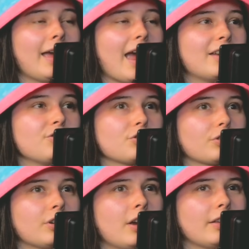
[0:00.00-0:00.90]
and
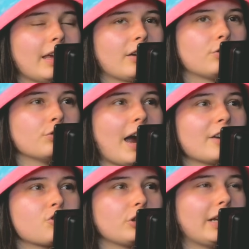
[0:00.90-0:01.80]
you're like
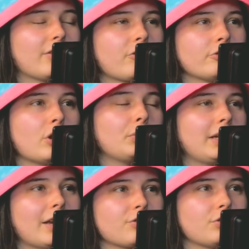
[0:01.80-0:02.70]
gradually and
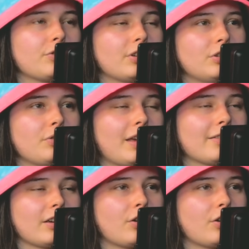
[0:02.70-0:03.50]
slowly introducing new things.